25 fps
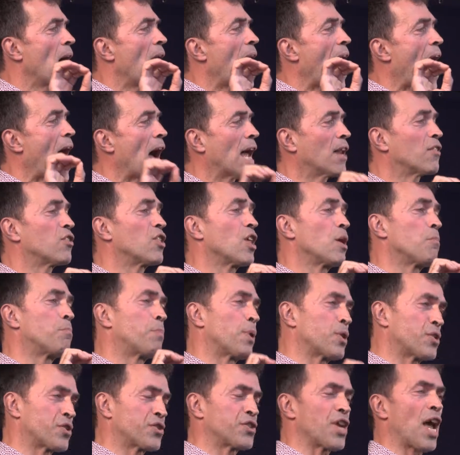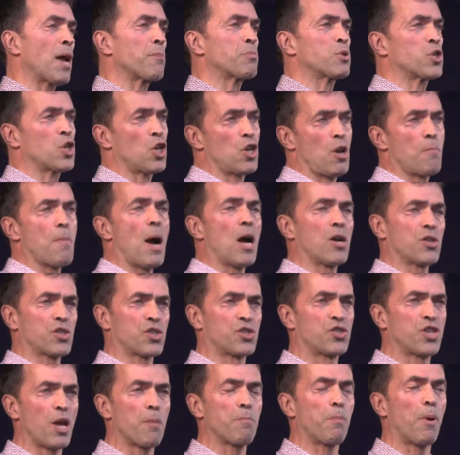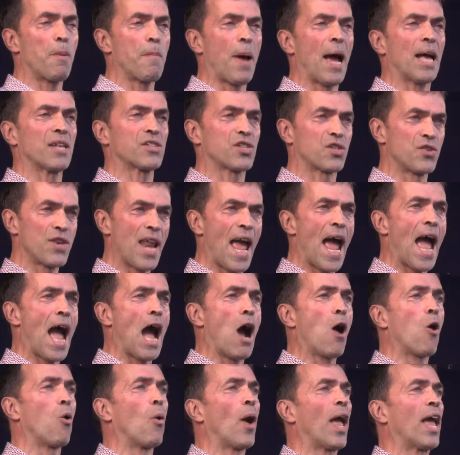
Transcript: And the perception amongst diplomats now